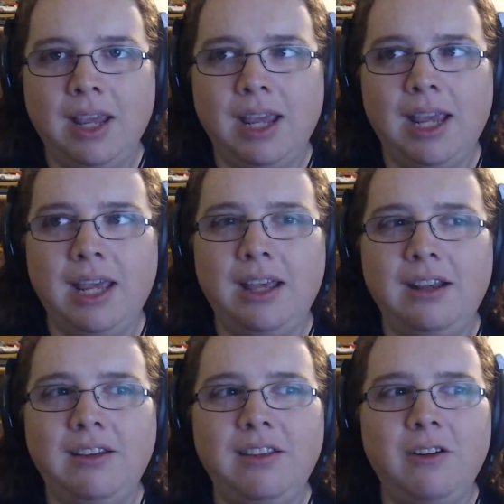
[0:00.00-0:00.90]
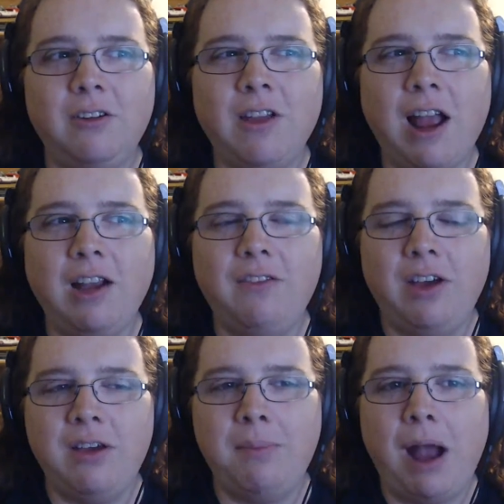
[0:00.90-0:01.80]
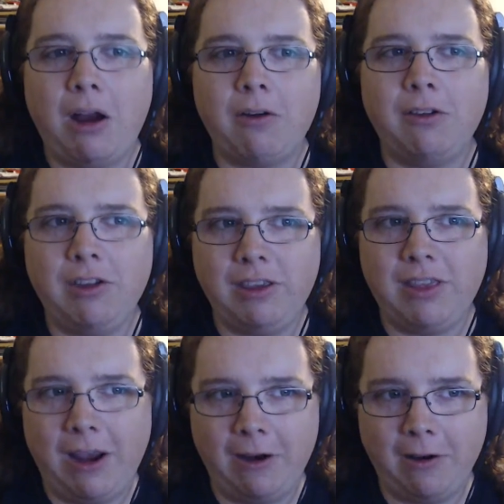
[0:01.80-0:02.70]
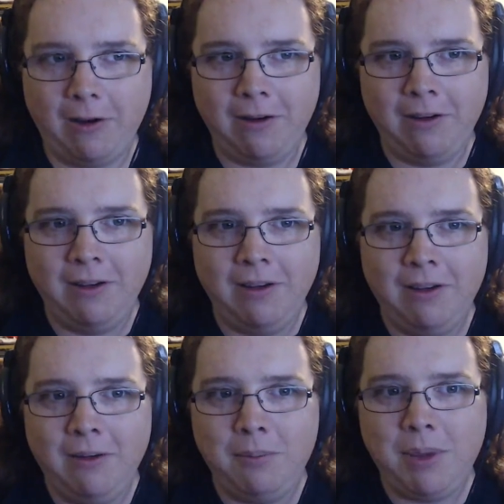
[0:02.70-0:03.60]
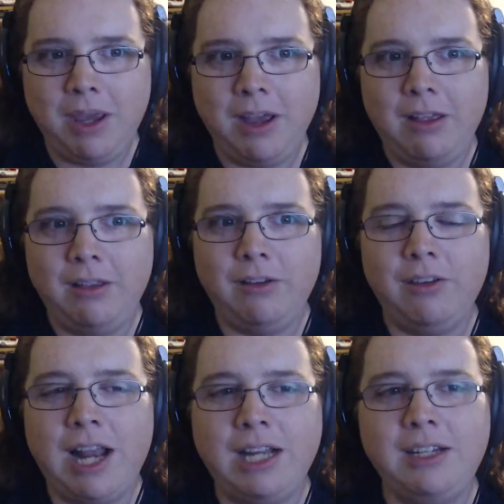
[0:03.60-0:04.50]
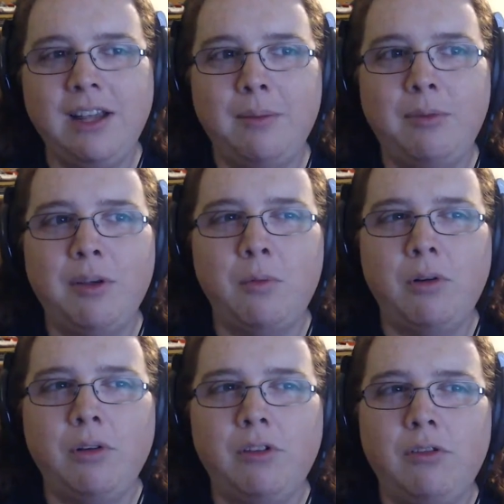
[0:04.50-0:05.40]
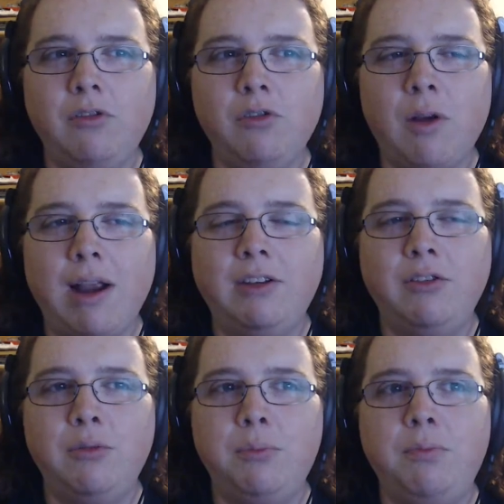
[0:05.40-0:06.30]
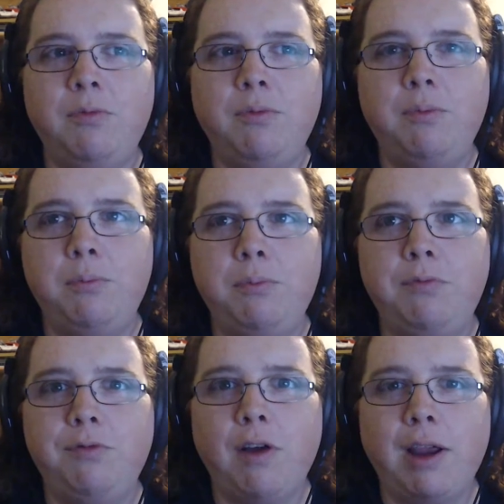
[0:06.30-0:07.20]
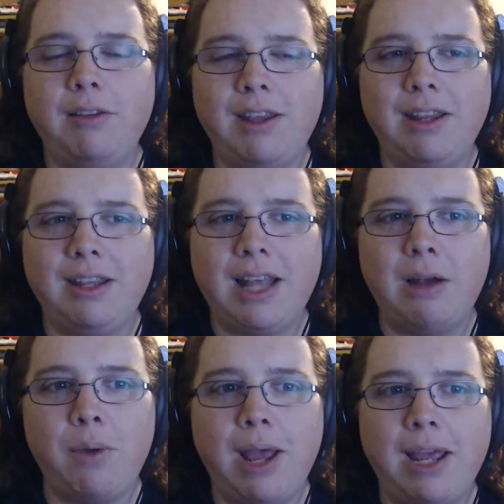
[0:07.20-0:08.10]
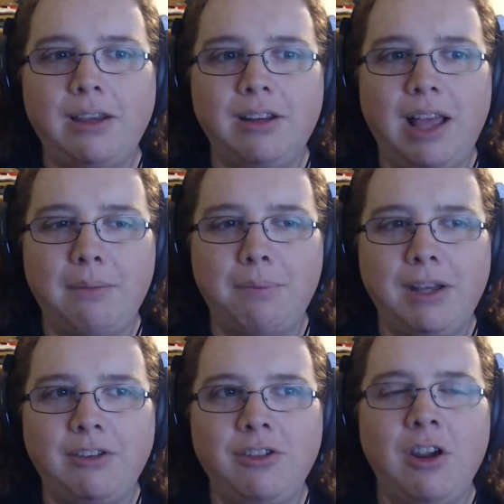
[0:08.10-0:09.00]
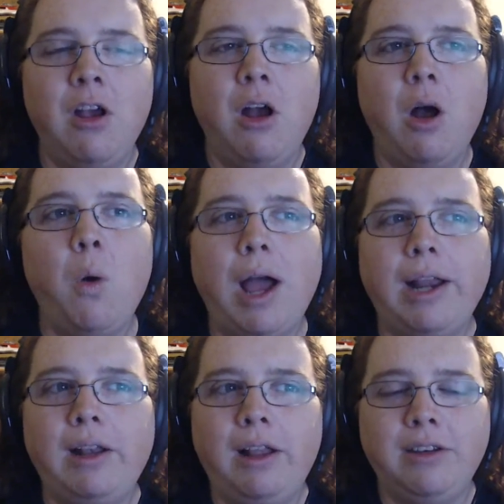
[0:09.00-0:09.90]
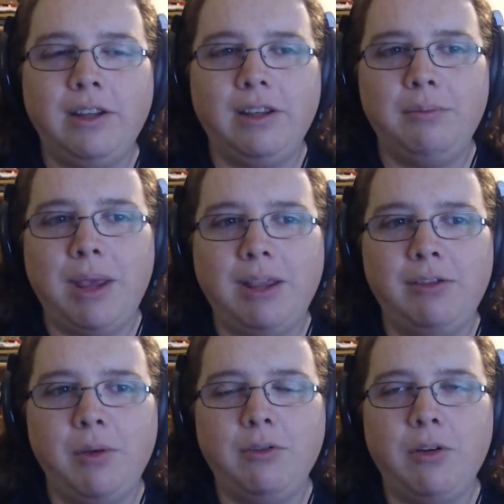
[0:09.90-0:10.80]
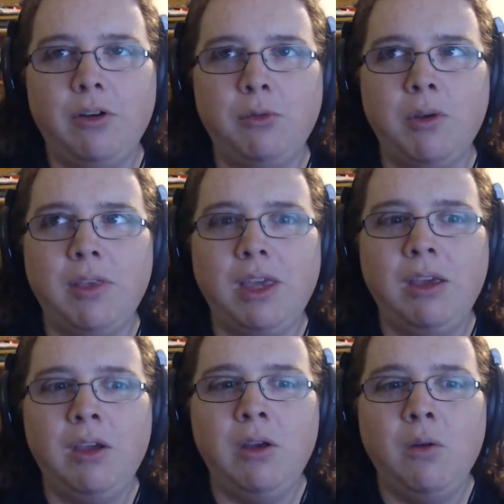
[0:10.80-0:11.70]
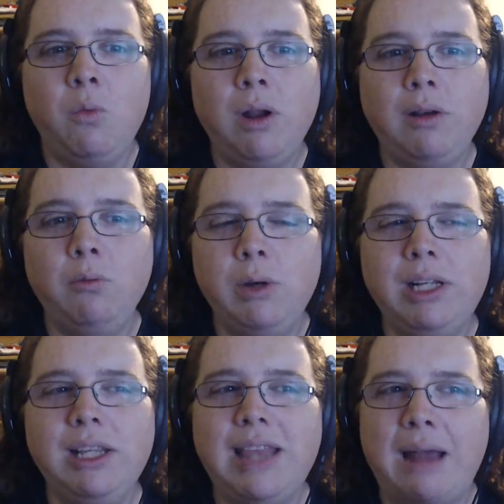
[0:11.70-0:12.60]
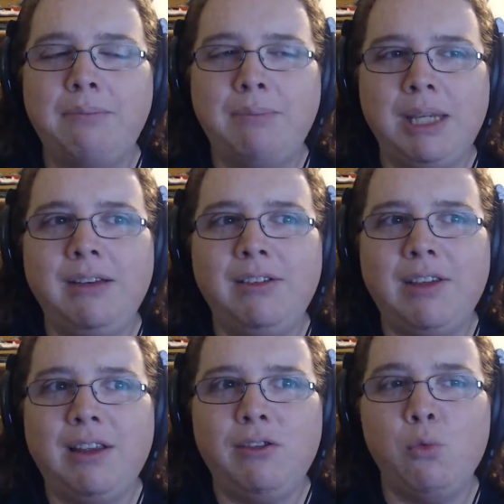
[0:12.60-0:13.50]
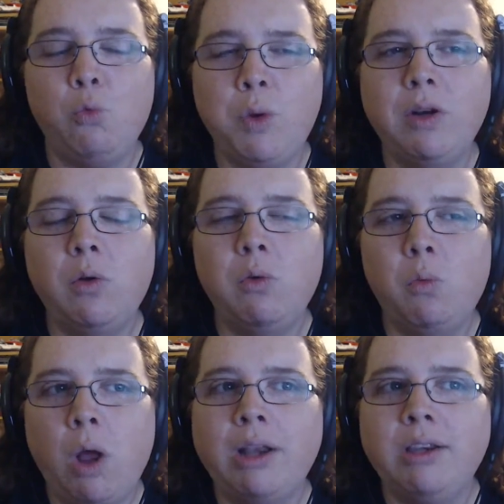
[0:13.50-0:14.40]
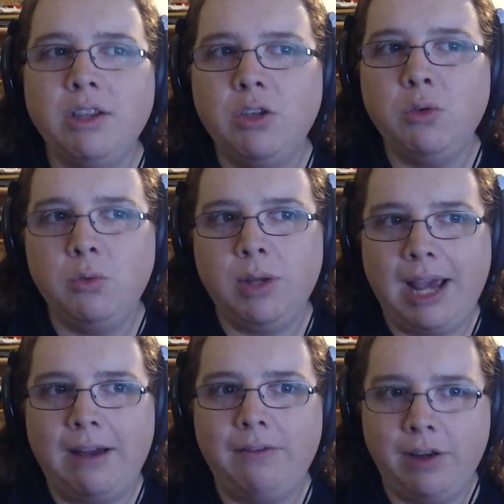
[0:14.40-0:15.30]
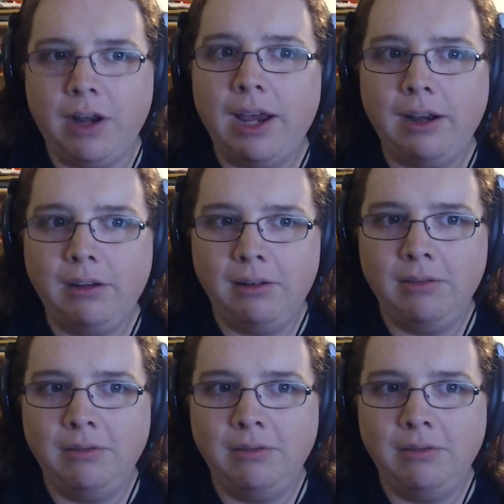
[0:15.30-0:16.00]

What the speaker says: And there's kind of a hypocrisy there, because anytime someone is trying to phrase it in that way, to pitch, oh, idol hunting, it makes you untrustworthy, what really that means is, we don't want you to have an idol.